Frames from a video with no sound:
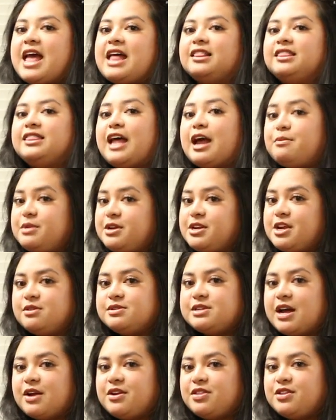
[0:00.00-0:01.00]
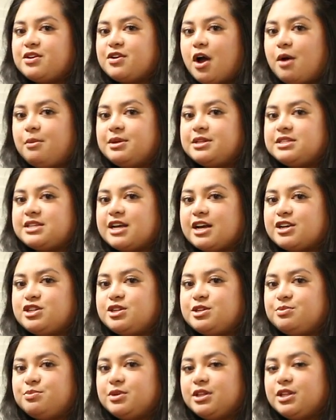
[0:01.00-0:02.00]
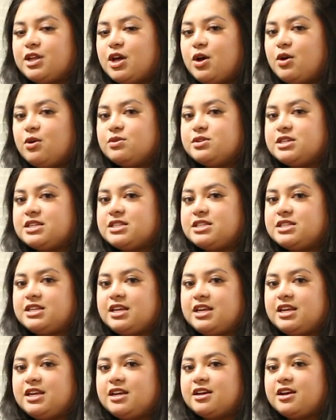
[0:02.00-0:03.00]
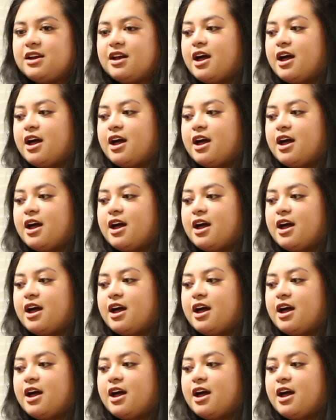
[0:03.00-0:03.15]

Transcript: Let me know down in the comment section below to see,